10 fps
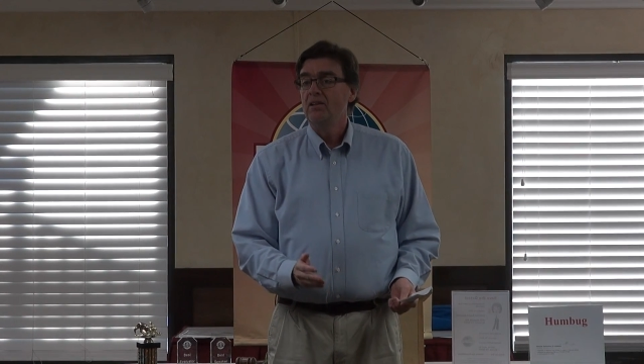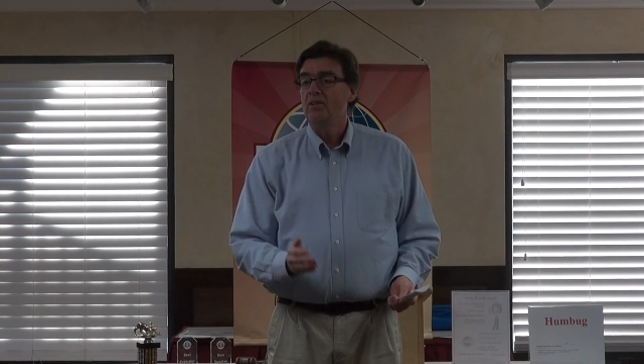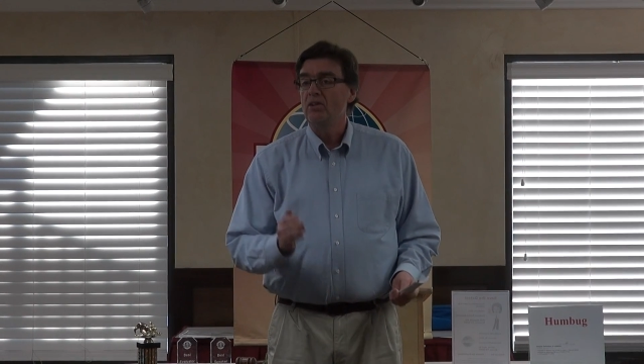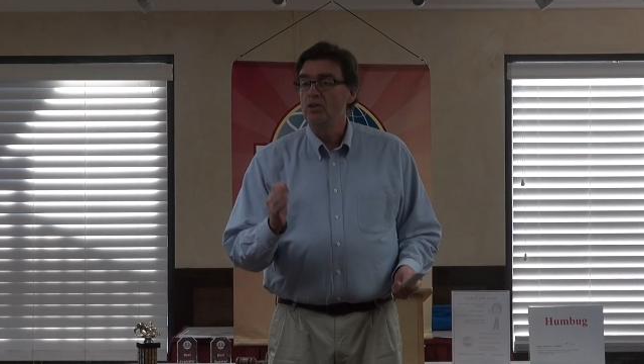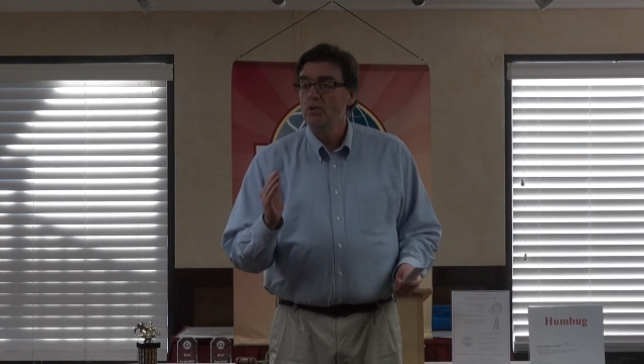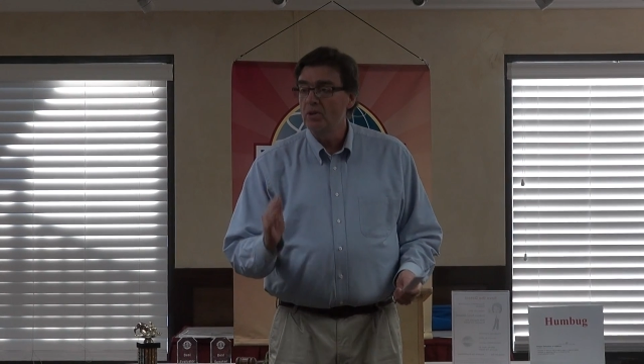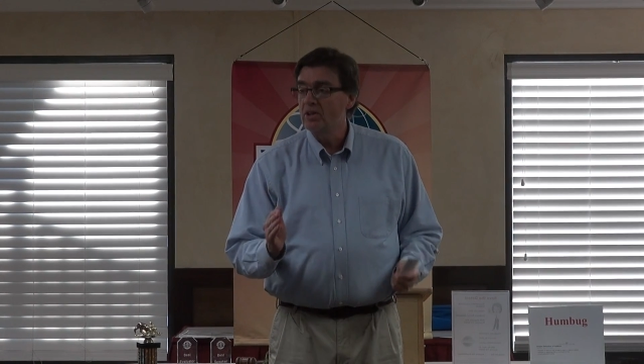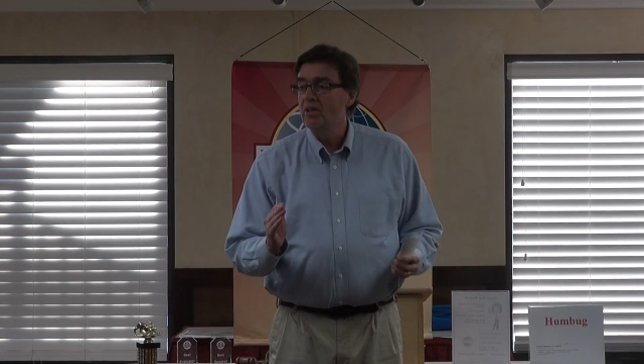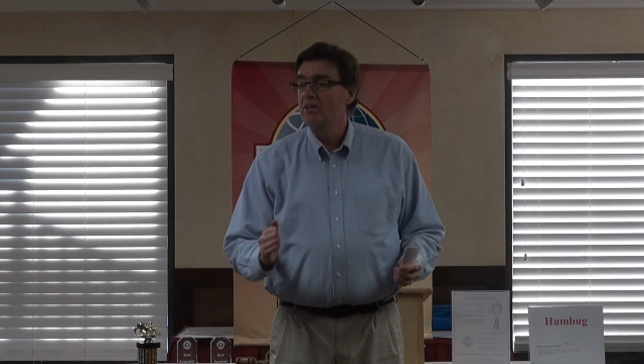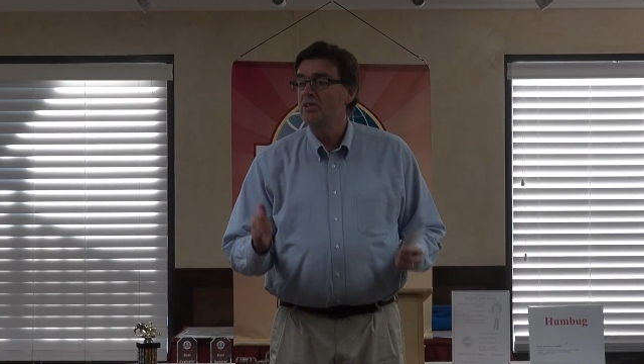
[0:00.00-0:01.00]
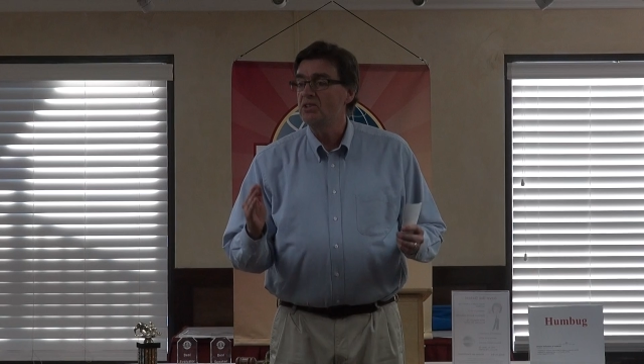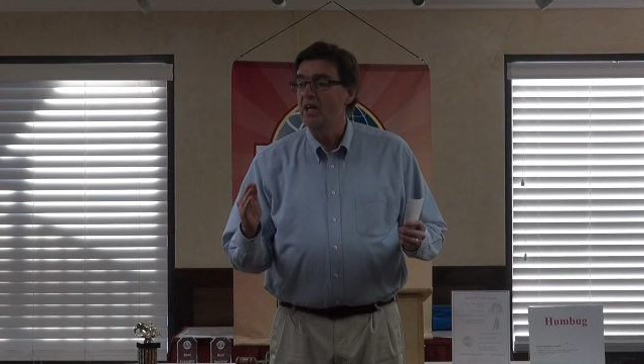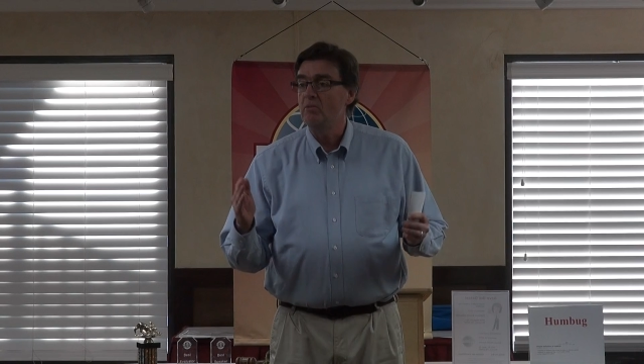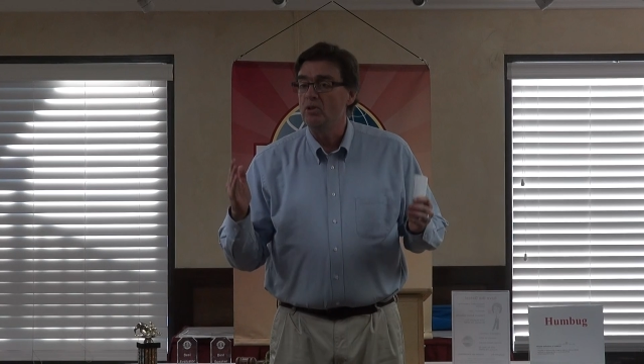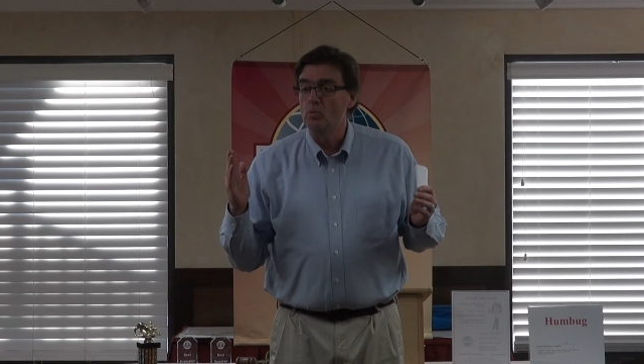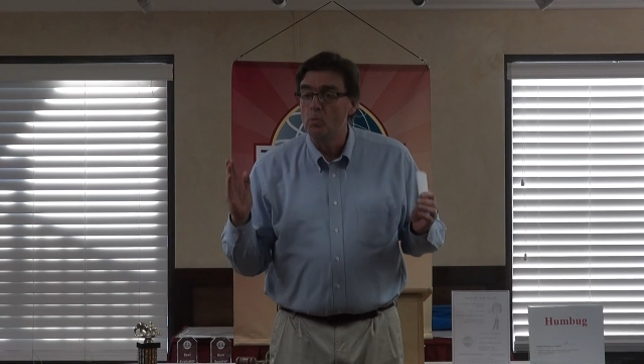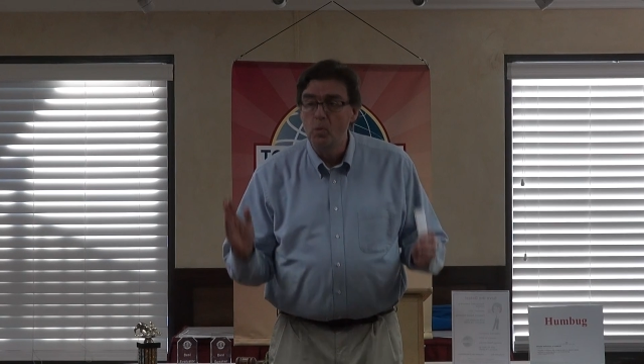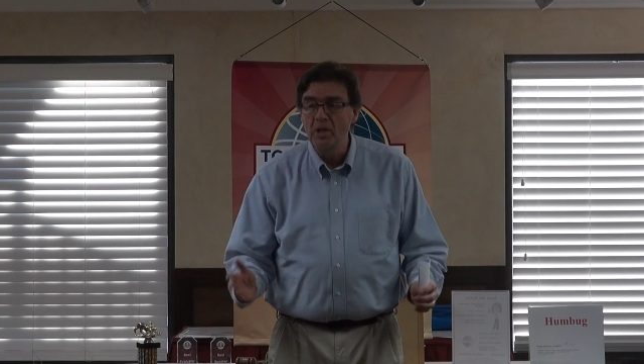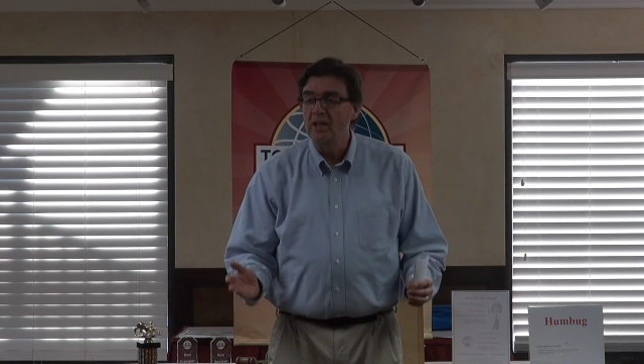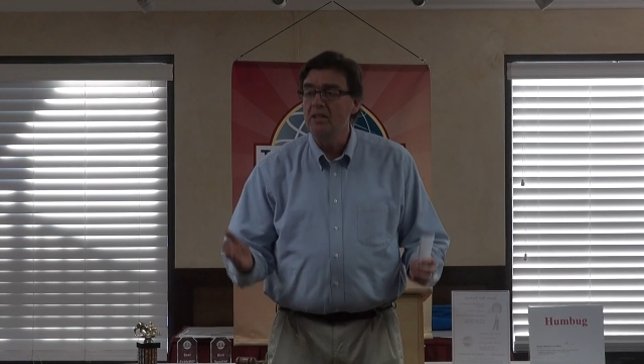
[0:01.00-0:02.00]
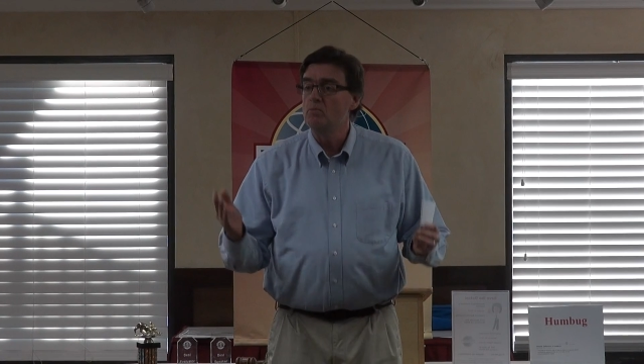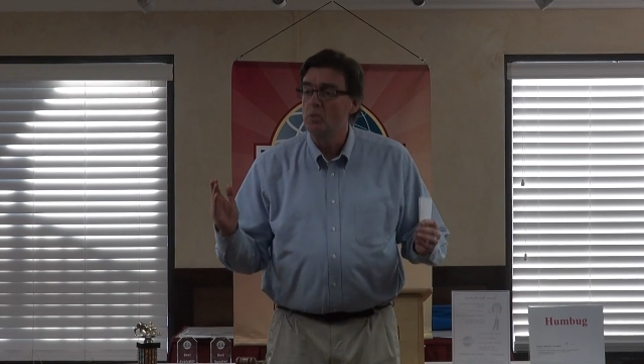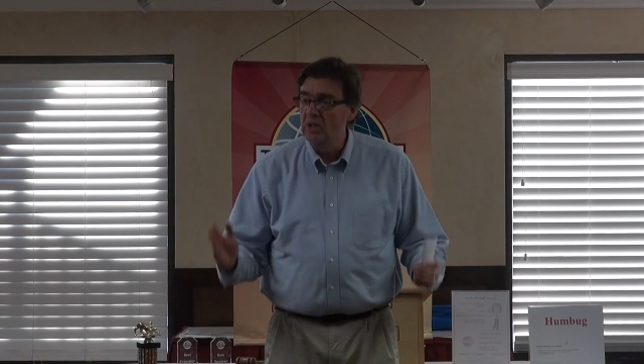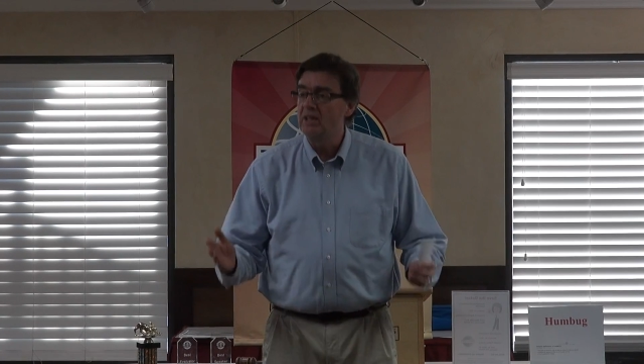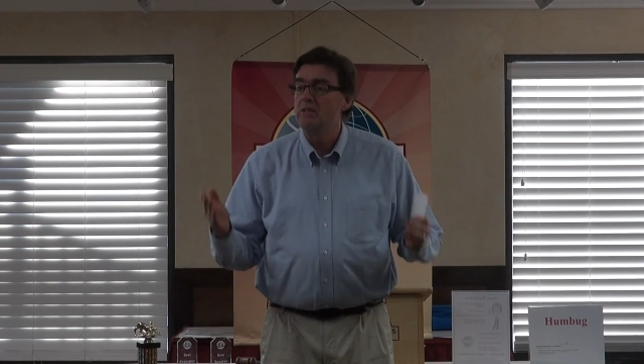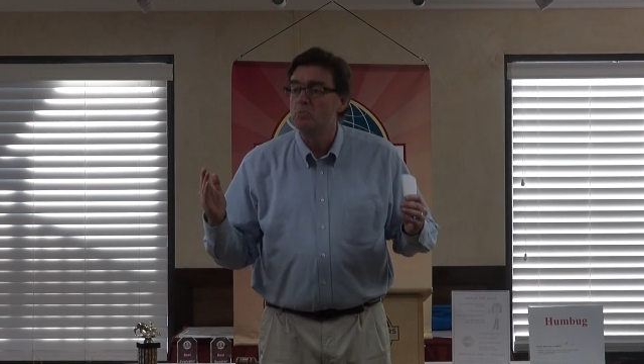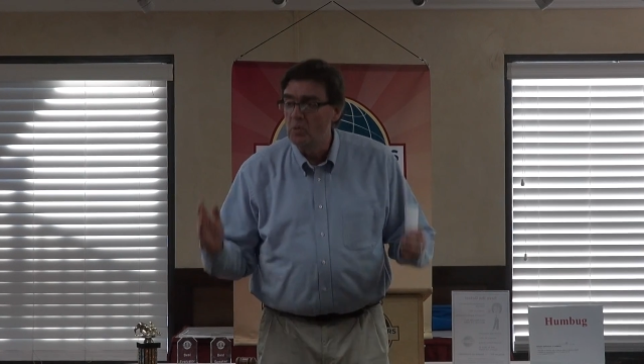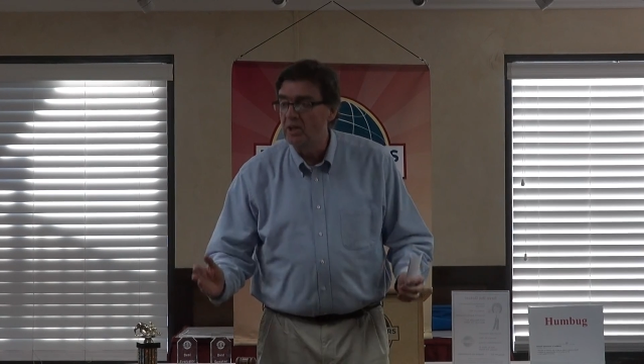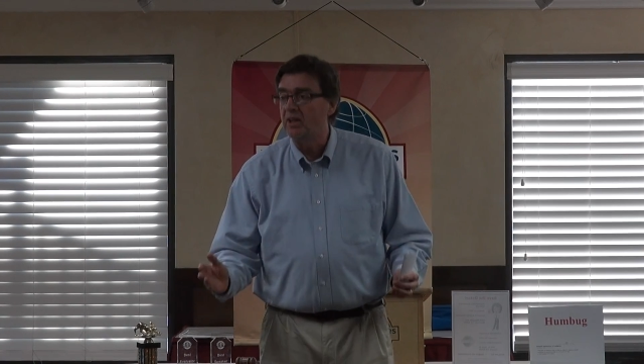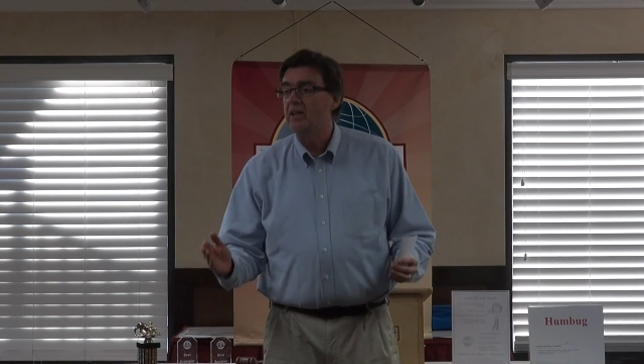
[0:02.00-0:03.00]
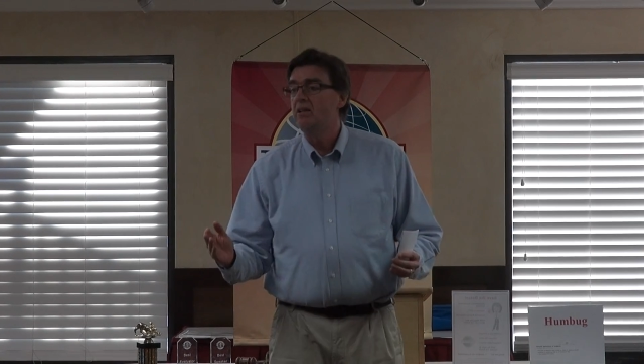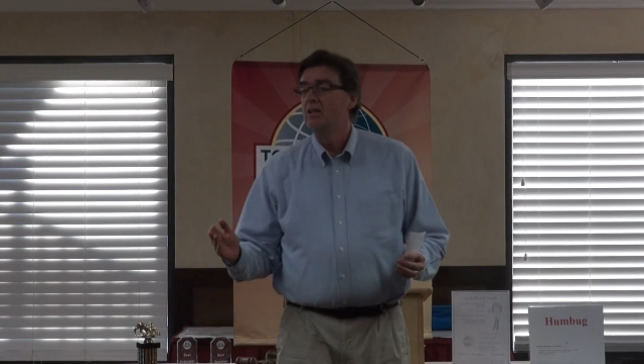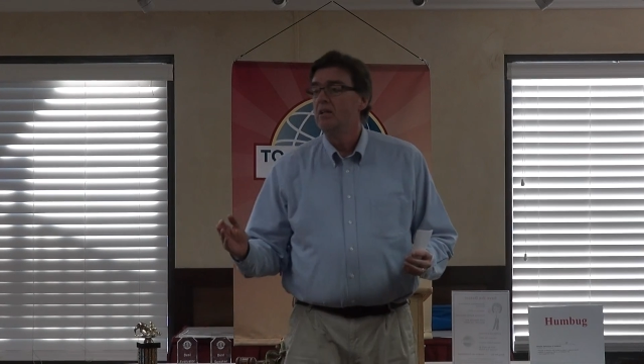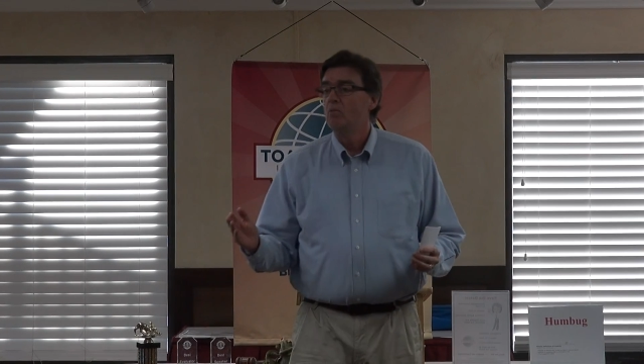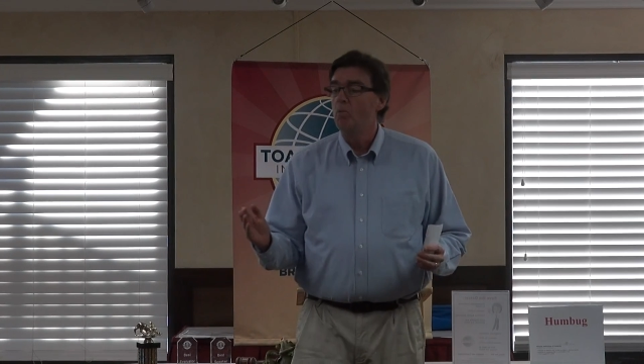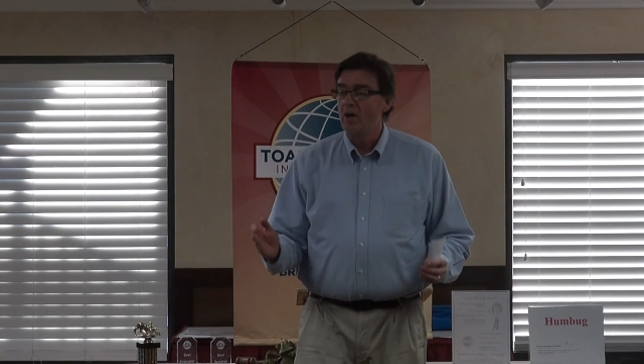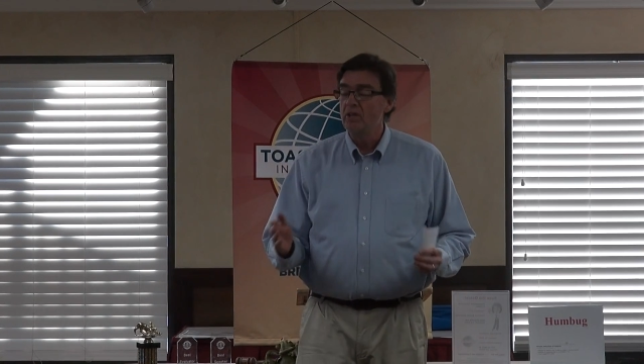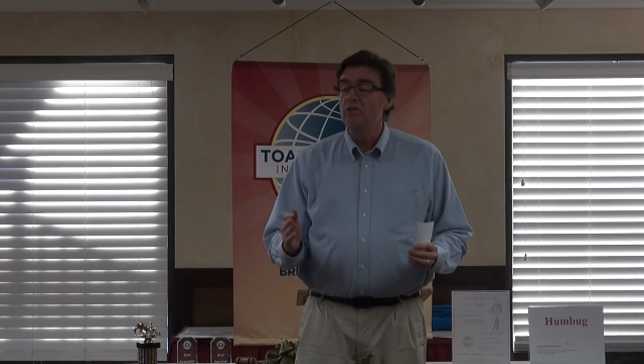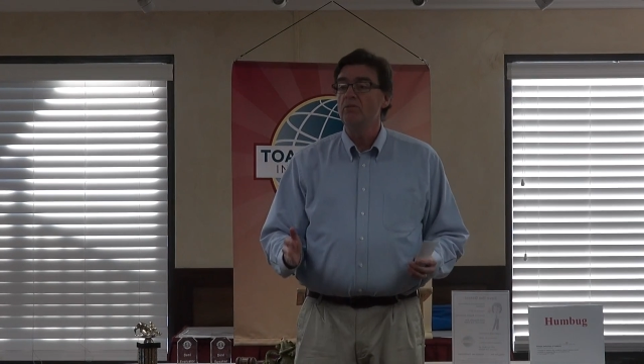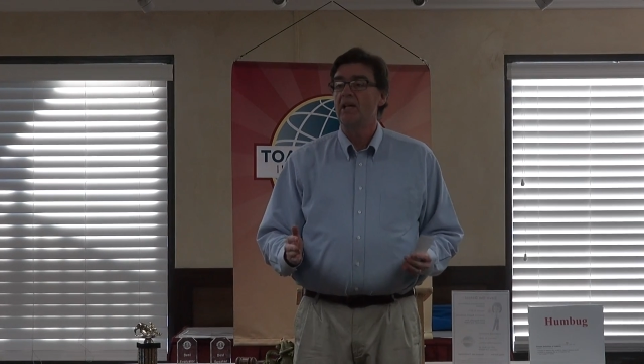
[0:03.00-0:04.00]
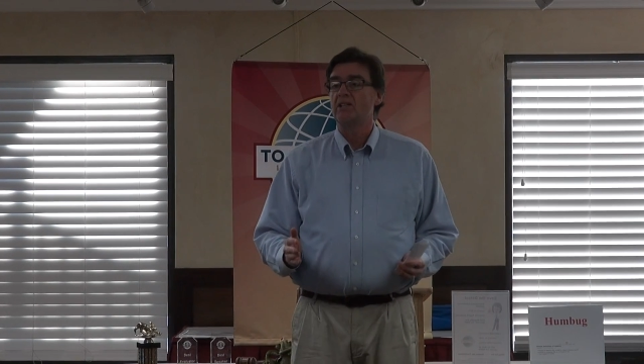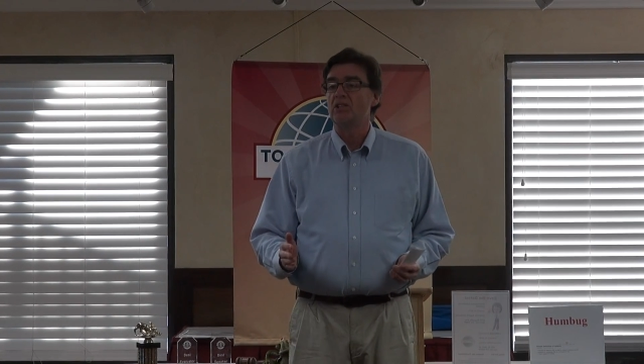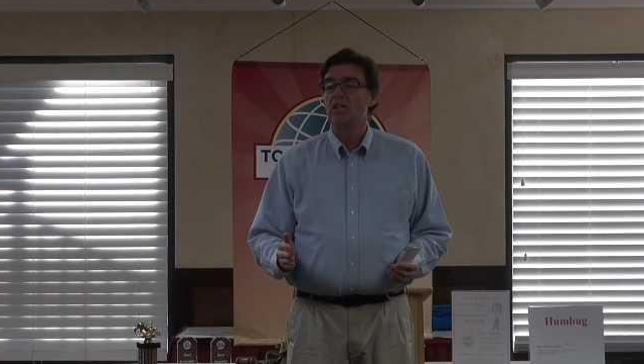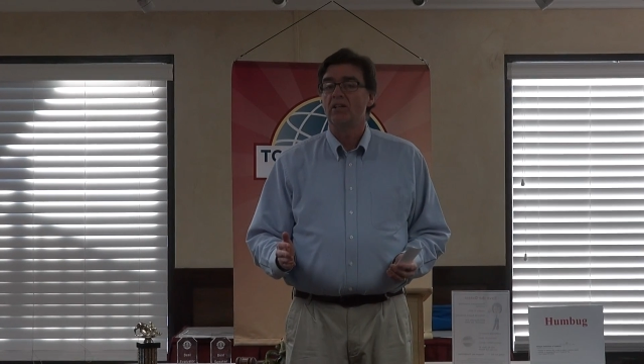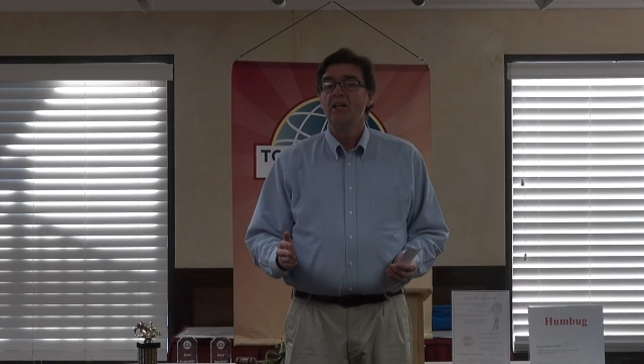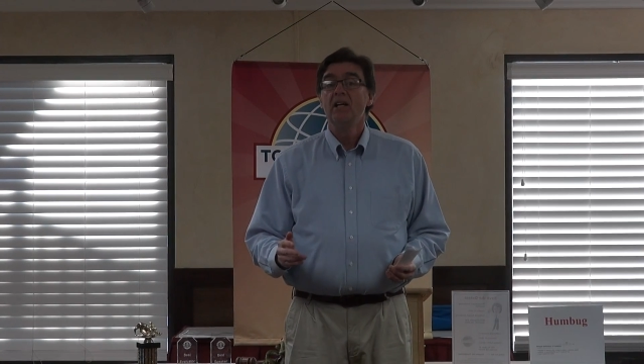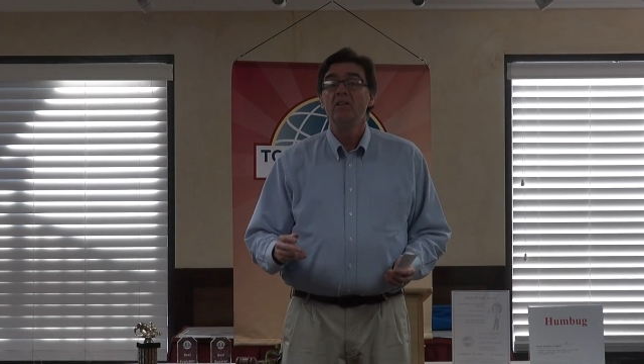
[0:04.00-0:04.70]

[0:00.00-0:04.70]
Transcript: that you are going to decide what you really, really, really want to do next year.